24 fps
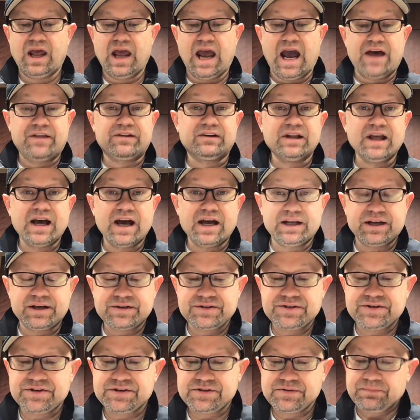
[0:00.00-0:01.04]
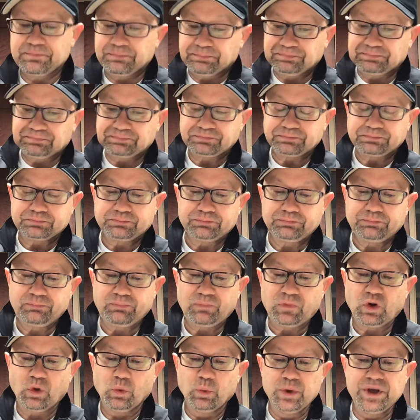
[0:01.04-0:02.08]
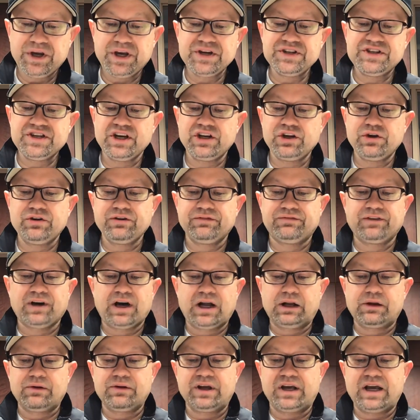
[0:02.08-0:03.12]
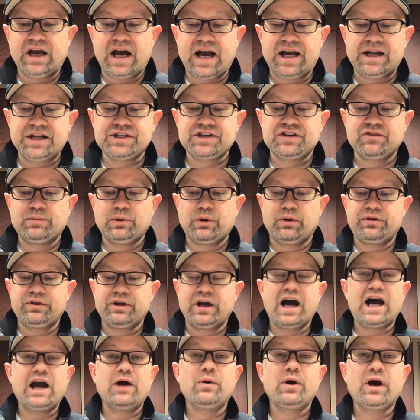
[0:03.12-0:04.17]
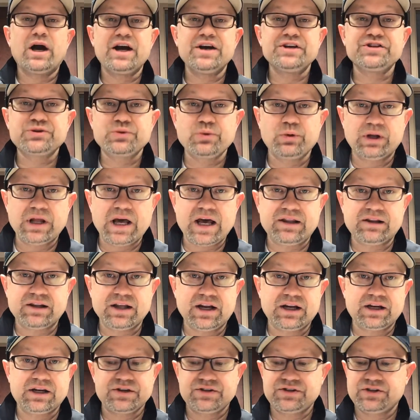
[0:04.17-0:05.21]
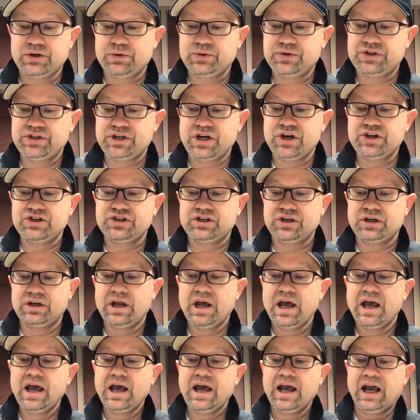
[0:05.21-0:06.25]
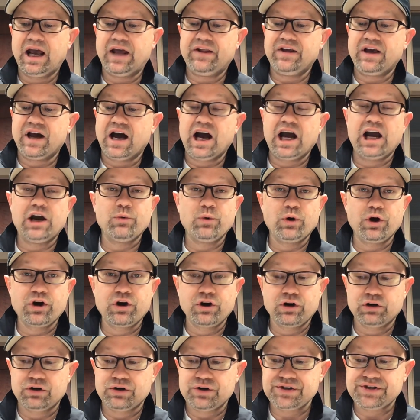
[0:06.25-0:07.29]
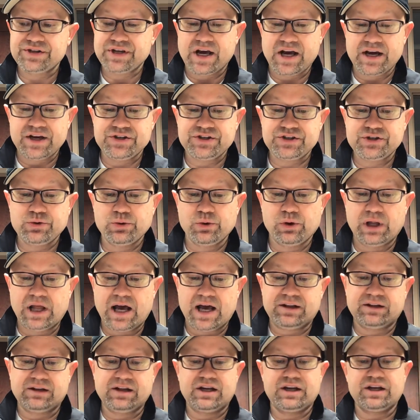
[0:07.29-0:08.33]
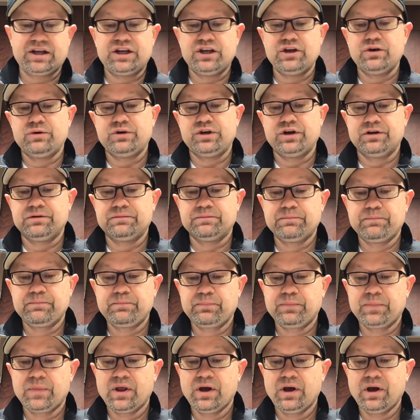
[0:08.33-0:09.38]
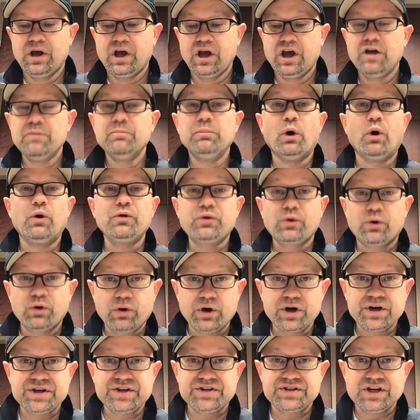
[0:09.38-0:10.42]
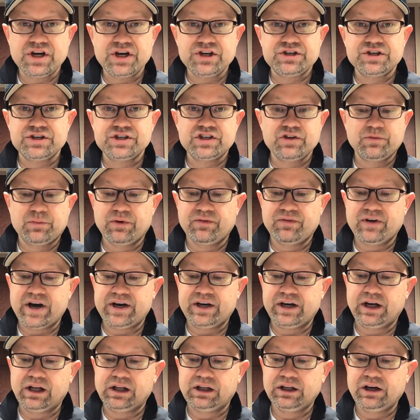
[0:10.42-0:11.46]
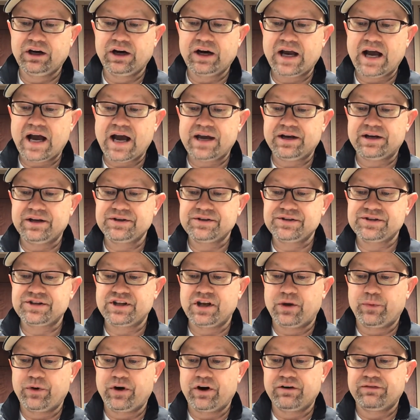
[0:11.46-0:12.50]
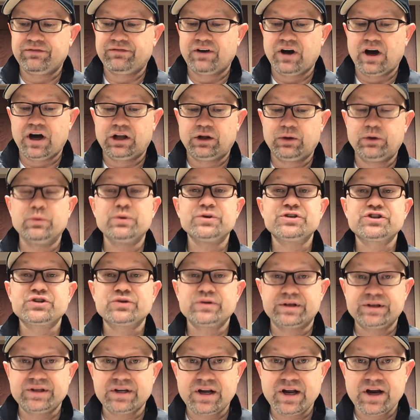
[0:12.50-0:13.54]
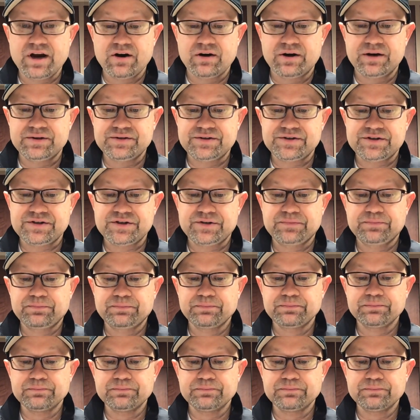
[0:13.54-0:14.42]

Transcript: Athletics. We continue to follow the guidance of both the Iowa High School Athletic Association and the Iowa Girls High School Athletic Union. Both organizations have provided clear guidance that we are following with strict adherence.